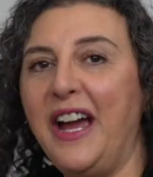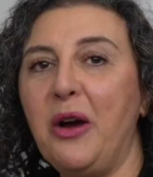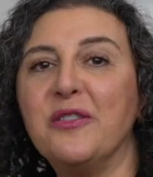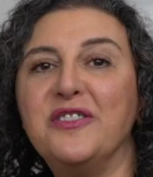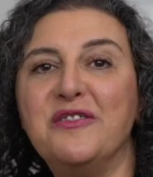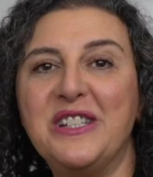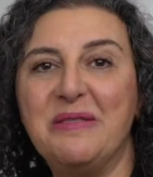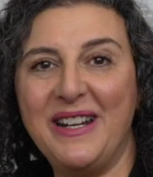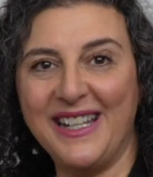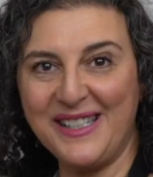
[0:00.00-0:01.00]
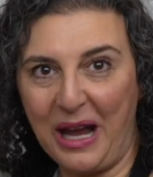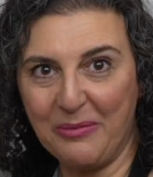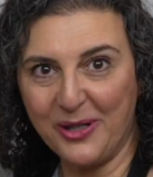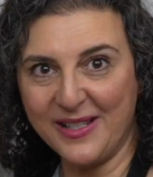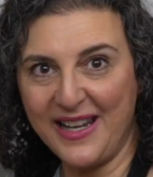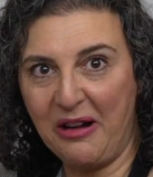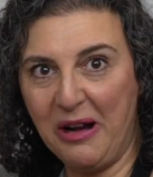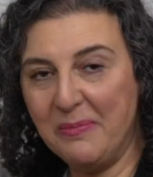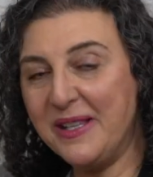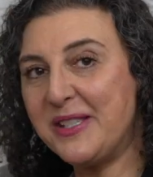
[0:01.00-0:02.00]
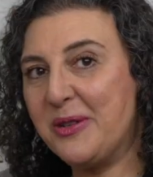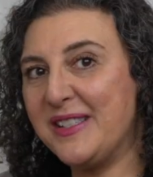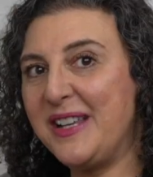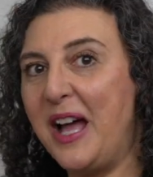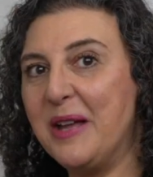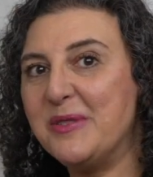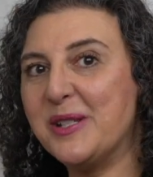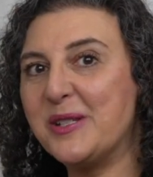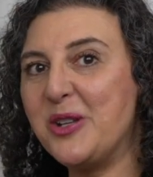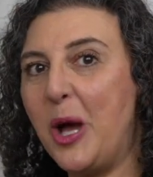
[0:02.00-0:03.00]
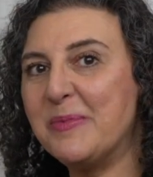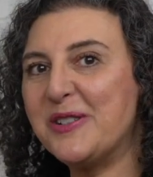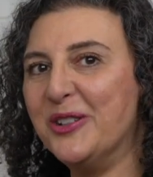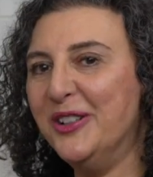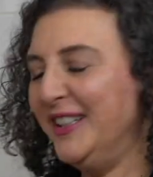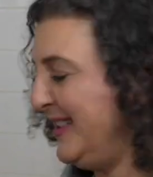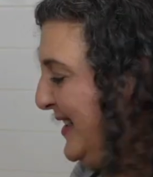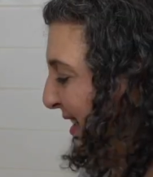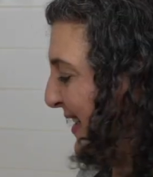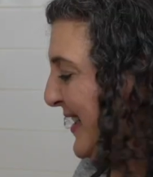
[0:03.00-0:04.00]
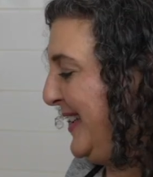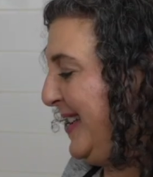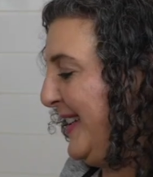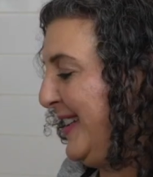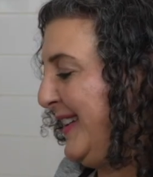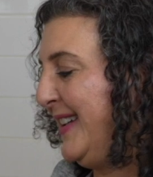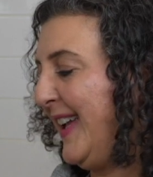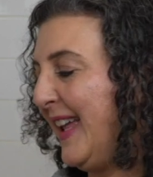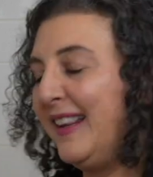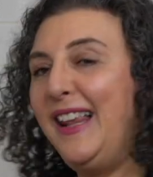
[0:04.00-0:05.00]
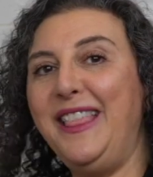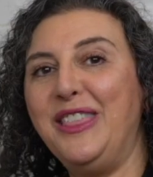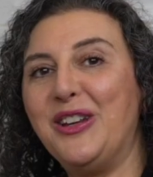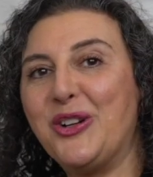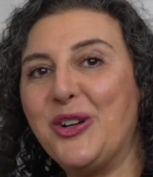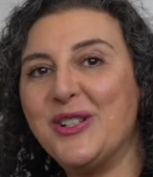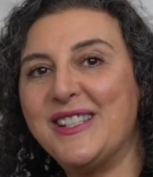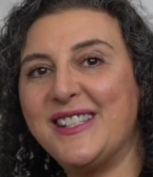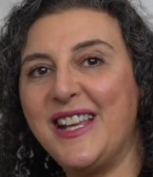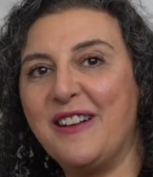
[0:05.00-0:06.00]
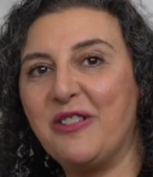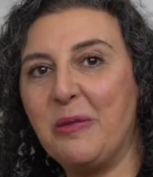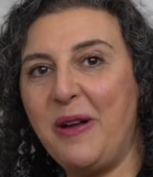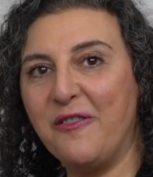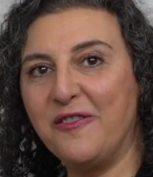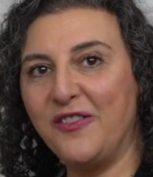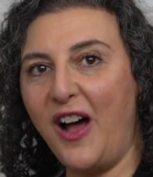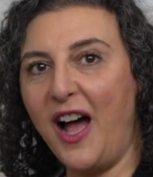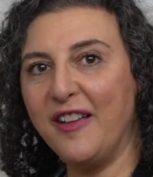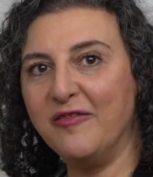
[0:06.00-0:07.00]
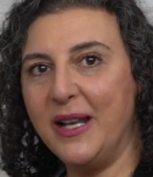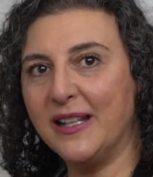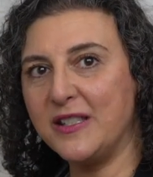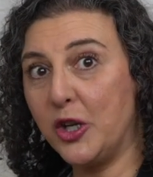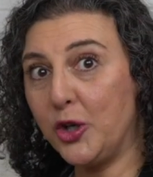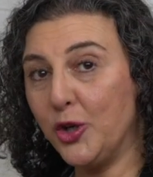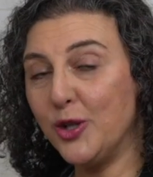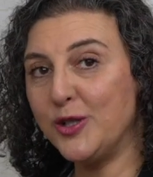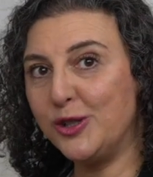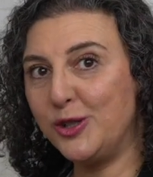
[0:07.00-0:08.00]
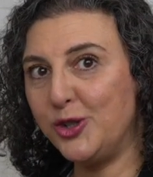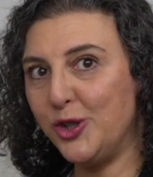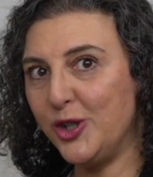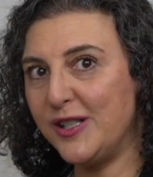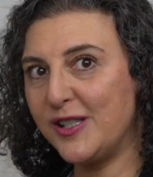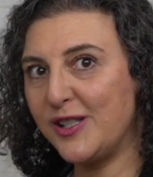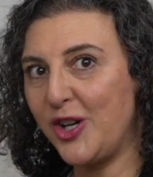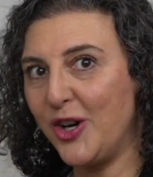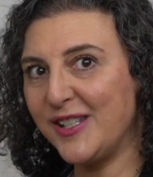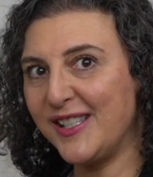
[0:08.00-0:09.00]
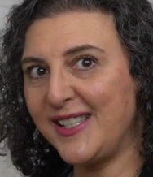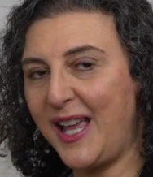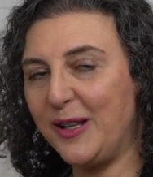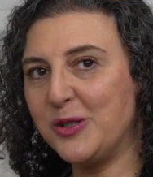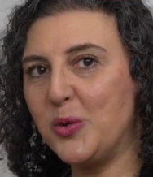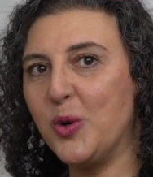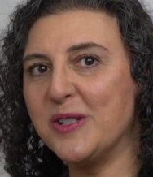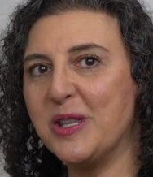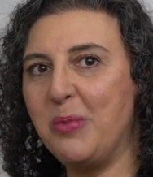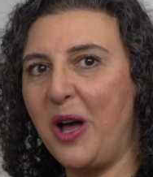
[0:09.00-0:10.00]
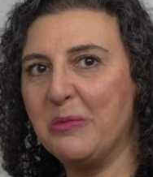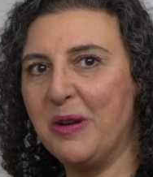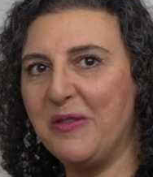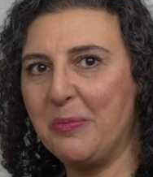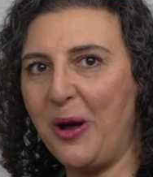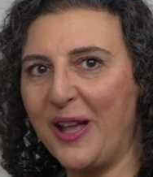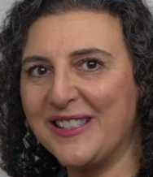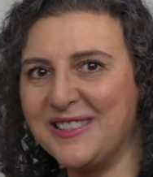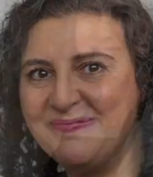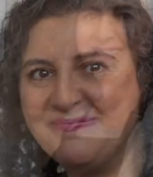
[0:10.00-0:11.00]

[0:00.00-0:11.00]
Our 15-minute timer is now up, so it's time to stop stirring and let the curds sit for about 5 minutes. The curds should start to settle towards the bottom of the pot.